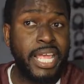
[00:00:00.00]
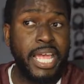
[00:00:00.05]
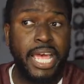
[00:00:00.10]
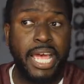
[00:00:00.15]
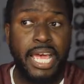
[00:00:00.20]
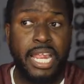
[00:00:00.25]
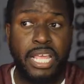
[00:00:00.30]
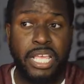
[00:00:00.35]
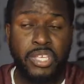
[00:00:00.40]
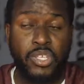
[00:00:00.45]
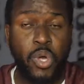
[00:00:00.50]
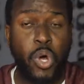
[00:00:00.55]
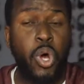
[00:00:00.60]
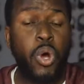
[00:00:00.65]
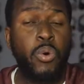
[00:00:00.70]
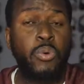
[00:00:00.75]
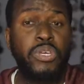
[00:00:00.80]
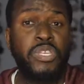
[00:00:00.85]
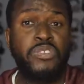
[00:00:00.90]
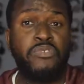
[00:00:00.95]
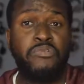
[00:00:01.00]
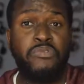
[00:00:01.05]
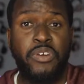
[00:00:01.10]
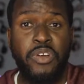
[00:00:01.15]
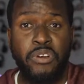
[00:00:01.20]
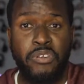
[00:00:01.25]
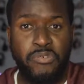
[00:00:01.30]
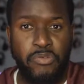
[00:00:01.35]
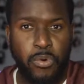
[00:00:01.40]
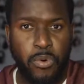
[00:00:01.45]
other hand, is always
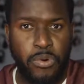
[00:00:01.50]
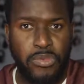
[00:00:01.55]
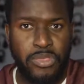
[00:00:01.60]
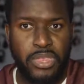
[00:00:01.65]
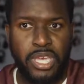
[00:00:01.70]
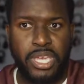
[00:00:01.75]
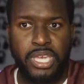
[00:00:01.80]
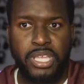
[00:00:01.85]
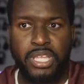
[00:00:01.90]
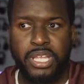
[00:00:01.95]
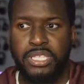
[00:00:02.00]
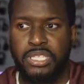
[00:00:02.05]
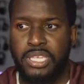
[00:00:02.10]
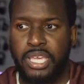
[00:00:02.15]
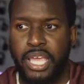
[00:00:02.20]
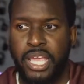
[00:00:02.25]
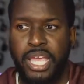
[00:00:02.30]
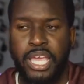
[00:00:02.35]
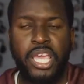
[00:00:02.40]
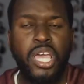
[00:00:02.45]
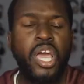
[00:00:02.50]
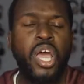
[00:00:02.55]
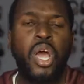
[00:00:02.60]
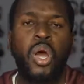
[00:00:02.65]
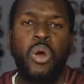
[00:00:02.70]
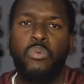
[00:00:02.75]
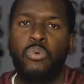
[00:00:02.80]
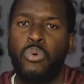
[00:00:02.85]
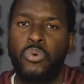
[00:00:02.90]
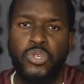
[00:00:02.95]
very forward thinking and saying, hey,
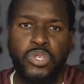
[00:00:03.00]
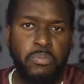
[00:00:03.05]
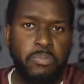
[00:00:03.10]
we'll